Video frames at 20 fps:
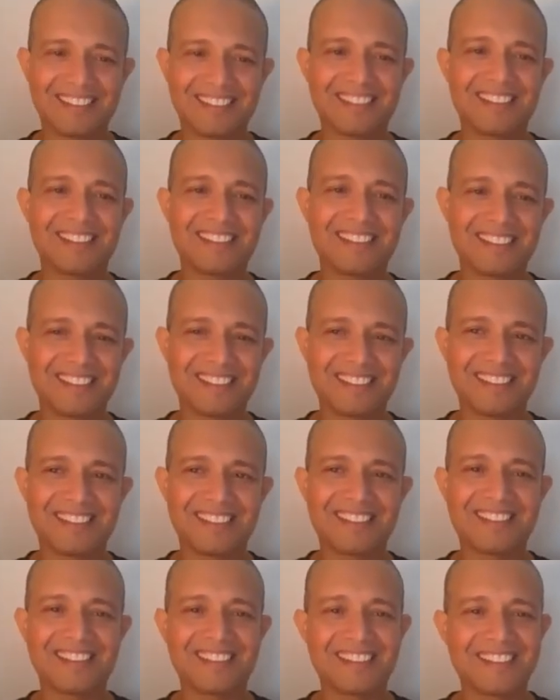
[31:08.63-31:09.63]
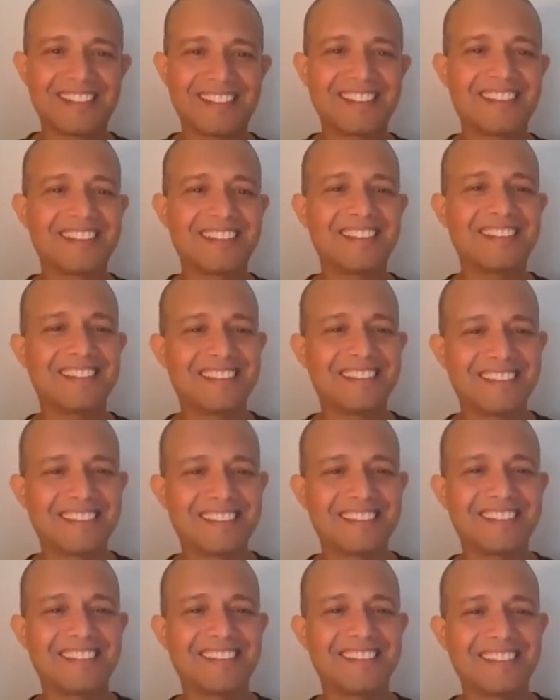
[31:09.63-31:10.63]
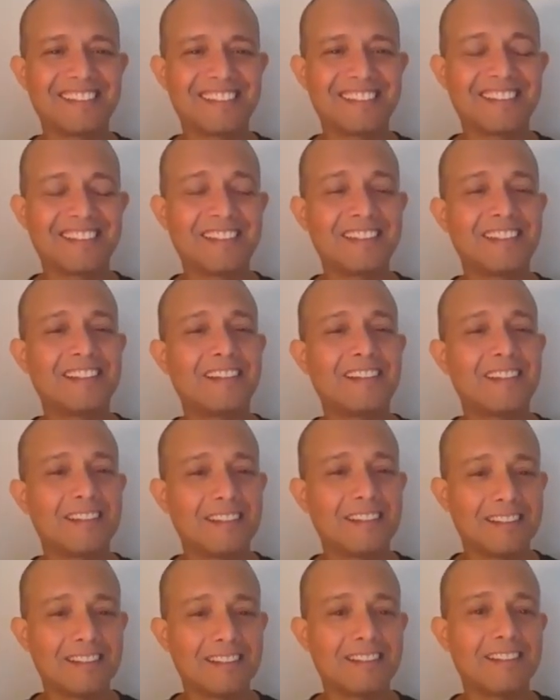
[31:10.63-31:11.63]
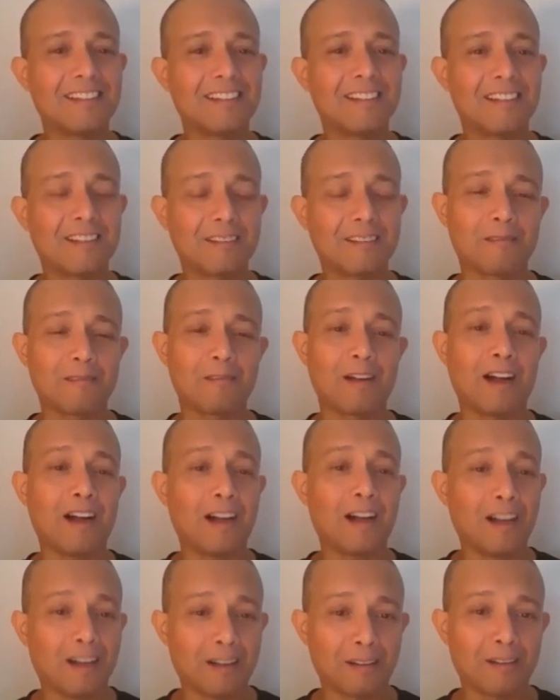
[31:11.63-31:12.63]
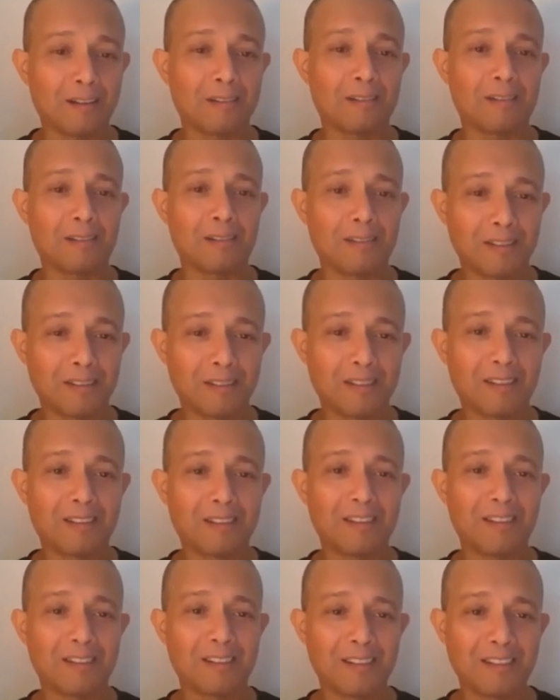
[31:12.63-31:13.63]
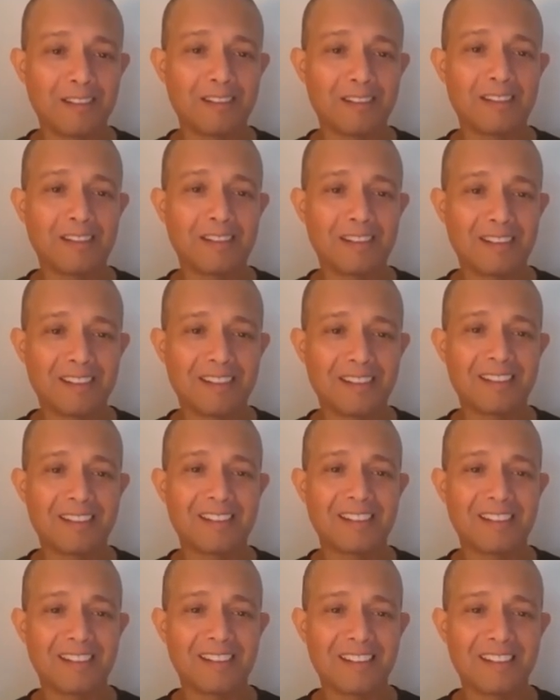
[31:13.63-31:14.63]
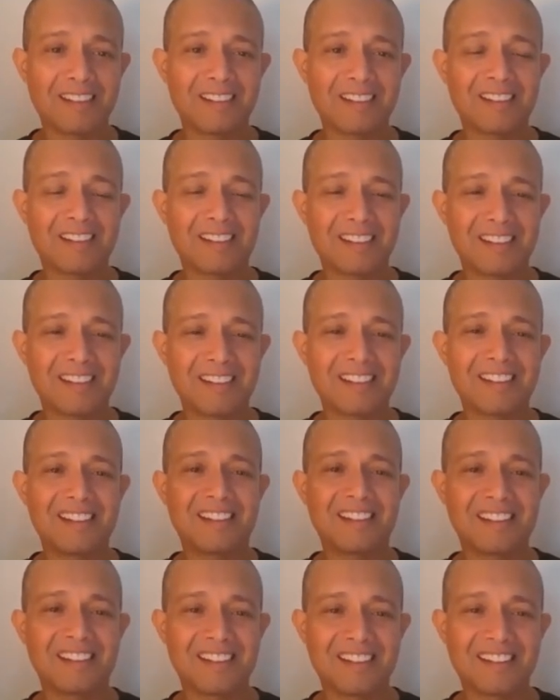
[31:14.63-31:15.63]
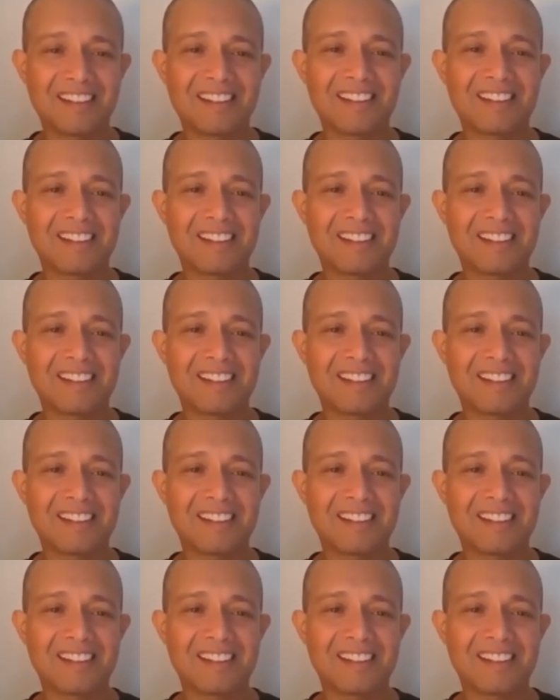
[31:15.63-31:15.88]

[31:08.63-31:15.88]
No words are spoken by the person on screen.